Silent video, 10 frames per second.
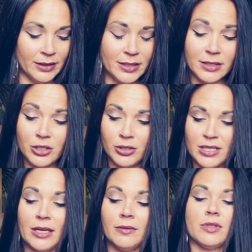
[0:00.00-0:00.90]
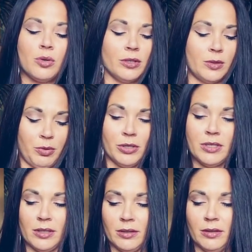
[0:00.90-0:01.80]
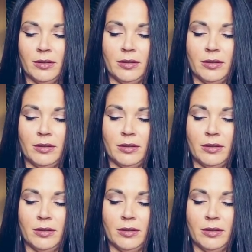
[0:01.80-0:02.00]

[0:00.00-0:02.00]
This is your Ten of Swords person.